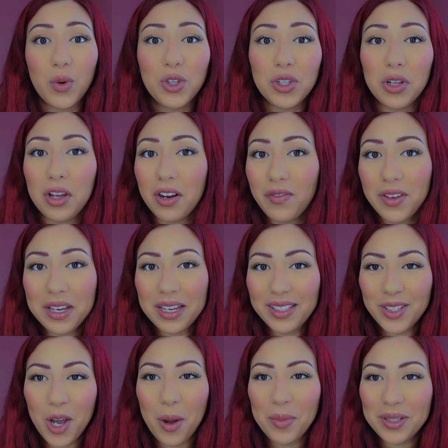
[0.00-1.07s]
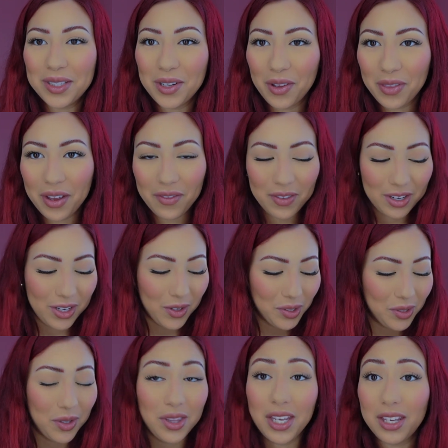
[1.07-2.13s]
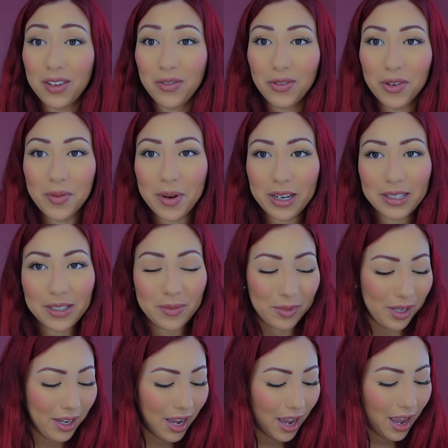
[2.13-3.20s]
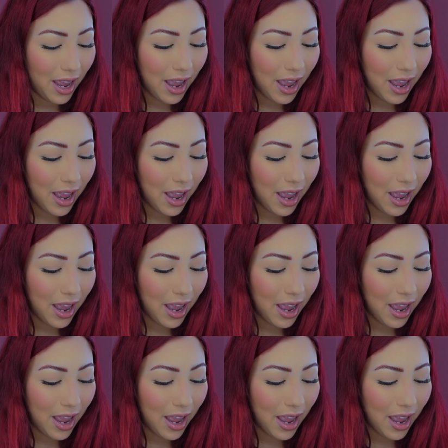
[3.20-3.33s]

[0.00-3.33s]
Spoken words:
which a lot of you guys commented on that video, so thank you for reminding me.